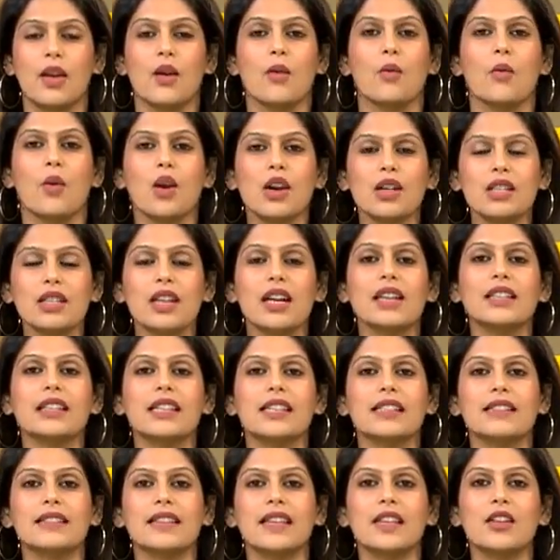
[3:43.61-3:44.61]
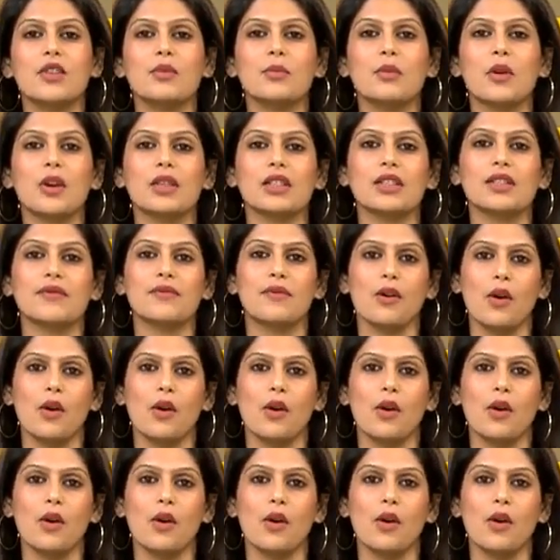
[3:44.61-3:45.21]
What are these Xenobots